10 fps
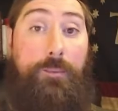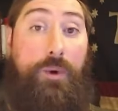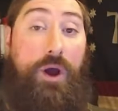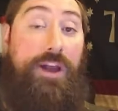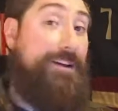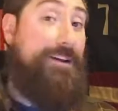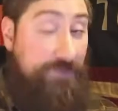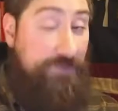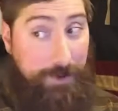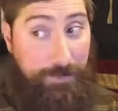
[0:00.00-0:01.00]
But
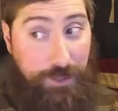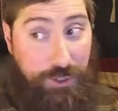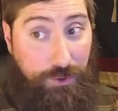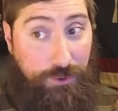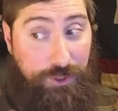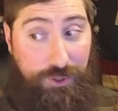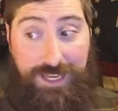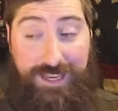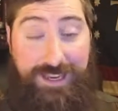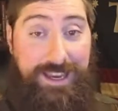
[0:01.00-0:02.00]
very
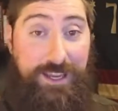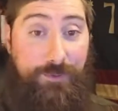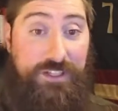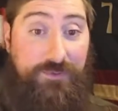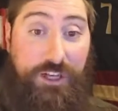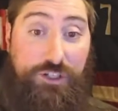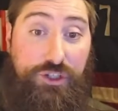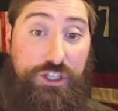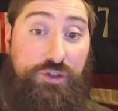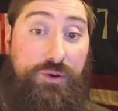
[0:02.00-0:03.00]
peculiarly, he was
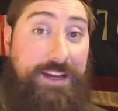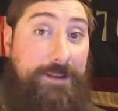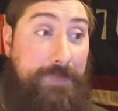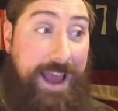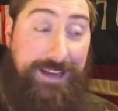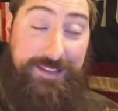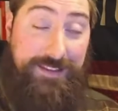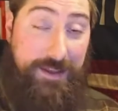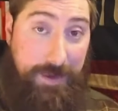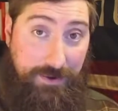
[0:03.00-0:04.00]
eventually traded back to
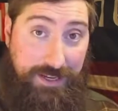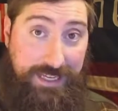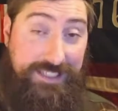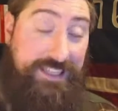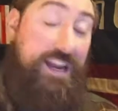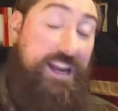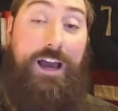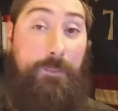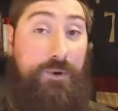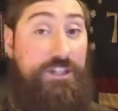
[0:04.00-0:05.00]
the Americans in a,
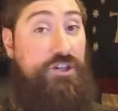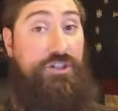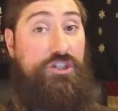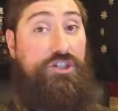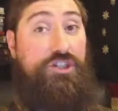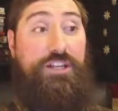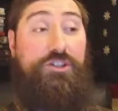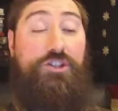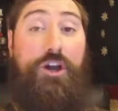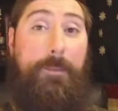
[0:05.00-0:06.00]
a prisoner
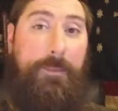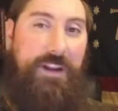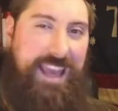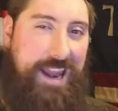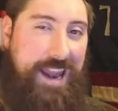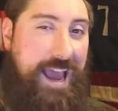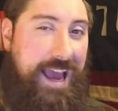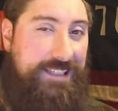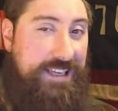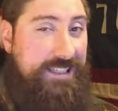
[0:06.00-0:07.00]
exchange. But again,
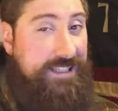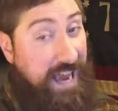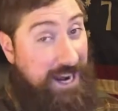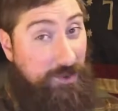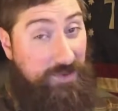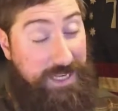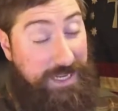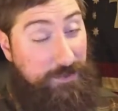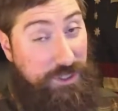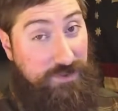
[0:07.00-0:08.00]
as a signer of the
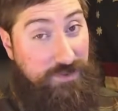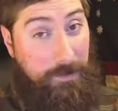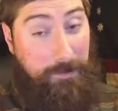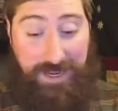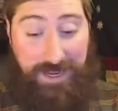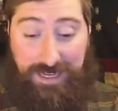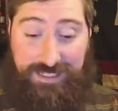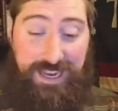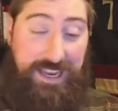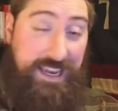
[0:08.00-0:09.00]
Declaration of Independence,
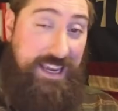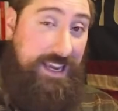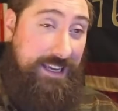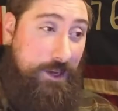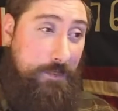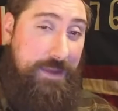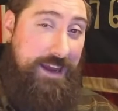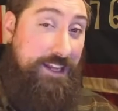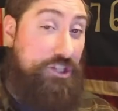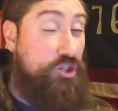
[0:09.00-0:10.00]
he
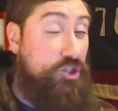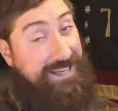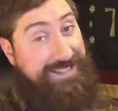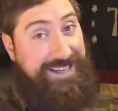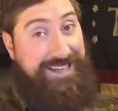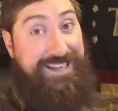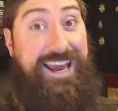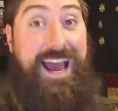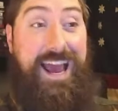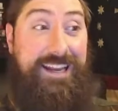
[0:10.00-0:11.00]
committed treason,
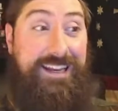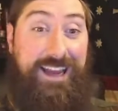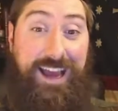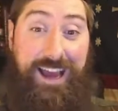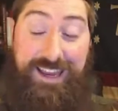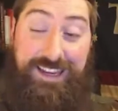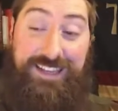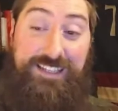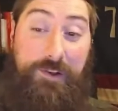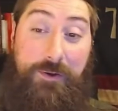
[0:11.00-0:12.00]
and uh, it
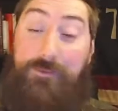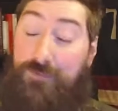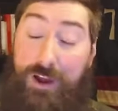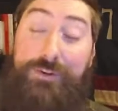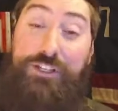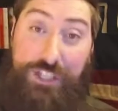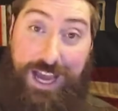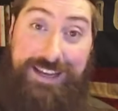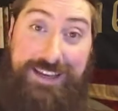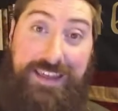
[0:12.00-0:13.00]
is very
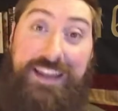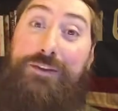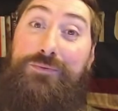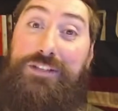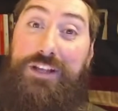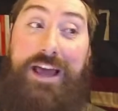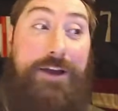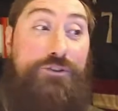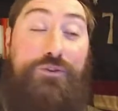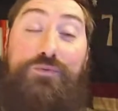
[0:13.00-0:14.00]
shocking that he was
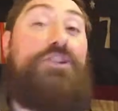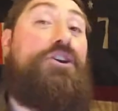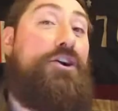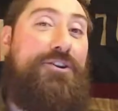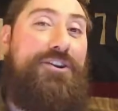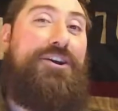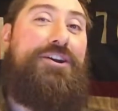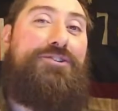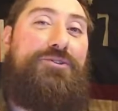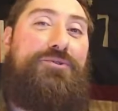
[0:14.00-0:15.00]
allowed to return
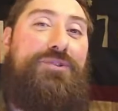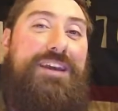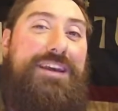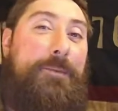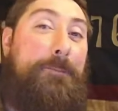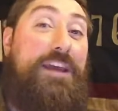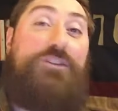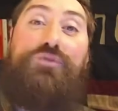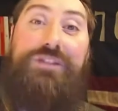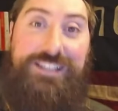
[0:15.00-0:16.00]
to the
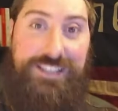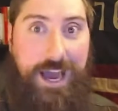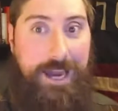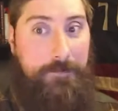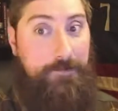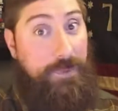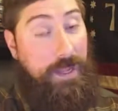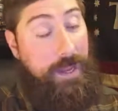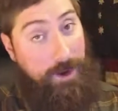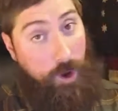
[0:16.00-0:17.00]
Patriot side
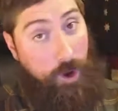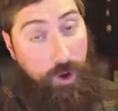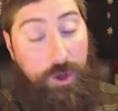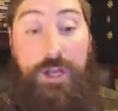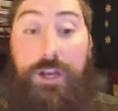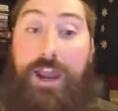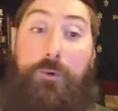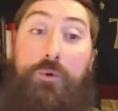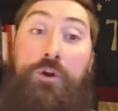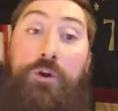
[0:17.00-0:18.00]
at all.
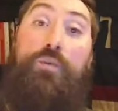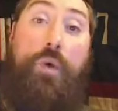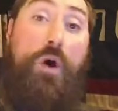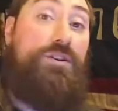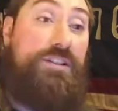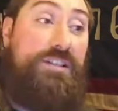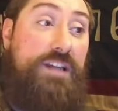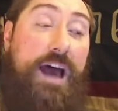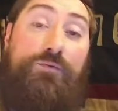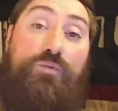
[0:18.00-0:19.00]
Now, Walton does
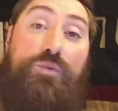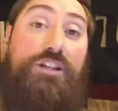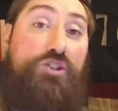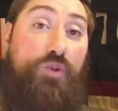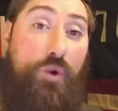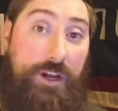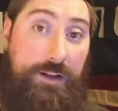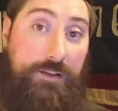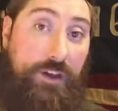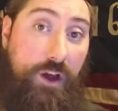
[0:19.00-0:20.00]
not rejoin
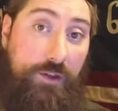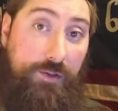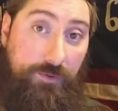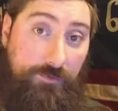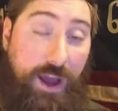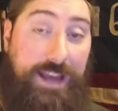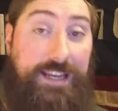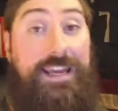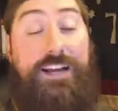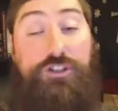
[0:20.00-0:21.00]
the, the fight.
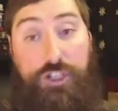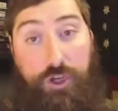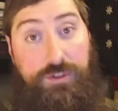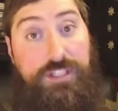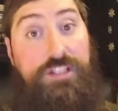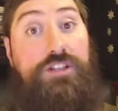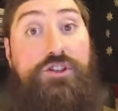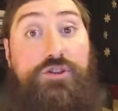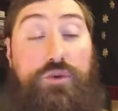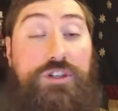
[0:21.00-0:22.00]
He actually goes into
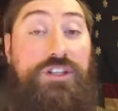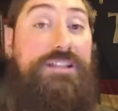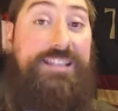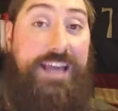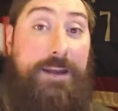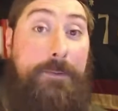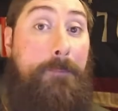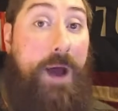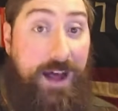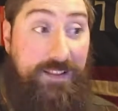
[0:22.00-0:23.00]
Georgia state
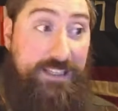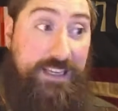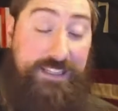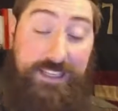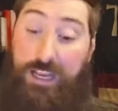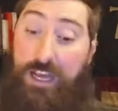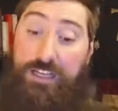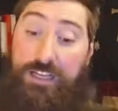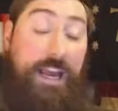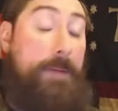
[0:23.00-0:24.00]
politics. And
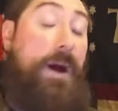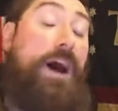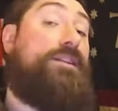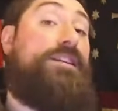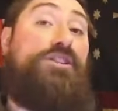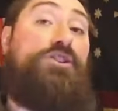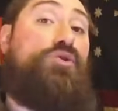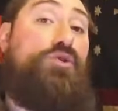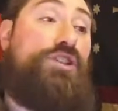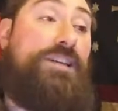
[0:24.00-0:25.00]
state politics in
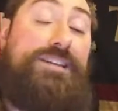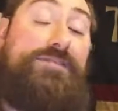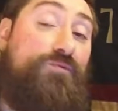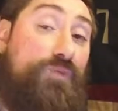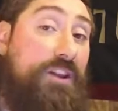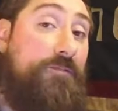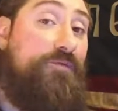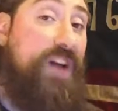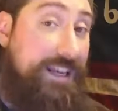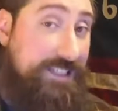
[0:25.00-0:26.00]
Georgia is really
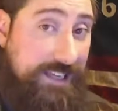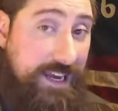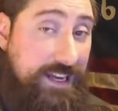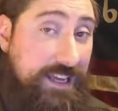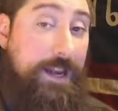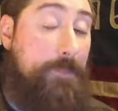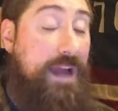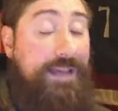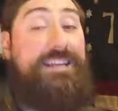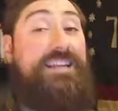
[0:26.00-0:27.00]
fascinating. And I'm
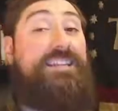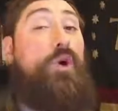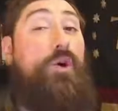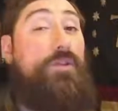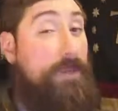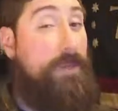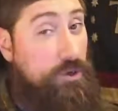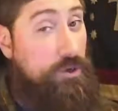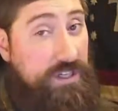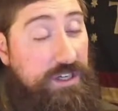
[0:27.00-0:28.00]
not going to get into all the
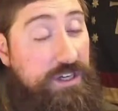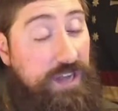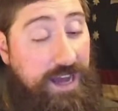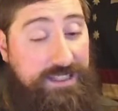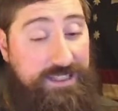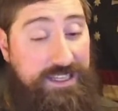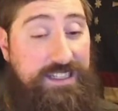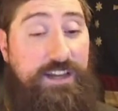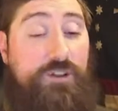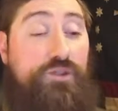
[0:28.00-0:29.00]
minute uh,
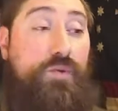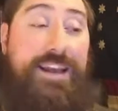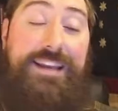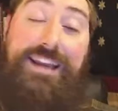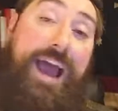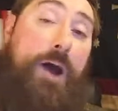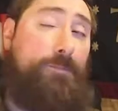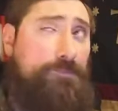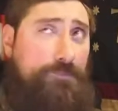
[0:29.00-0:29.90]
details right now.